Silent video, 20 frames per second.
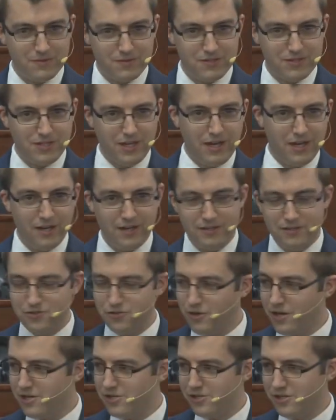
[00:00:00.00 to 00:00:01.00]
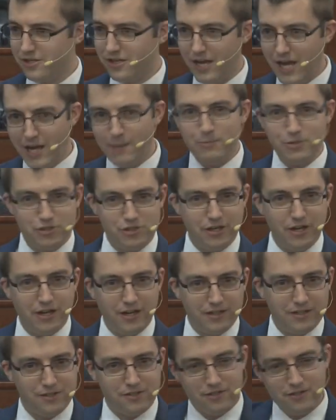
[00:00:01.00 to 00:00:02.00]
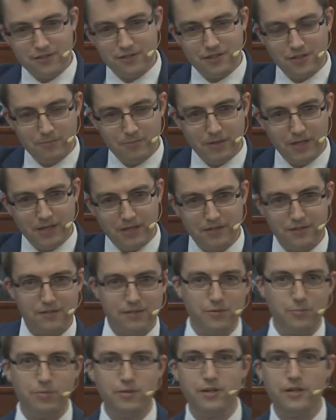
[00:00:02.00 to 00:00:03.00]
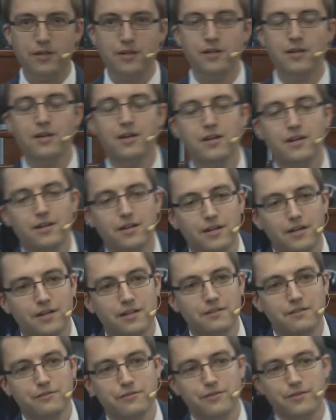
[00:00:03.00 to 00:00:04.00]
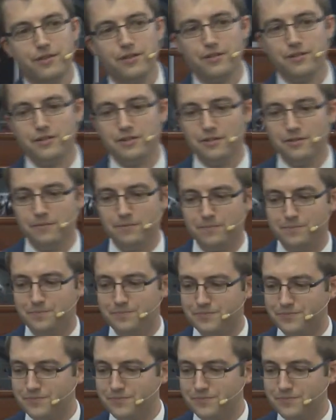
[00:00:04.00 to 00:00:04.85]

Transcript: sad, tragic Abishag is going to come back into the play of. Um,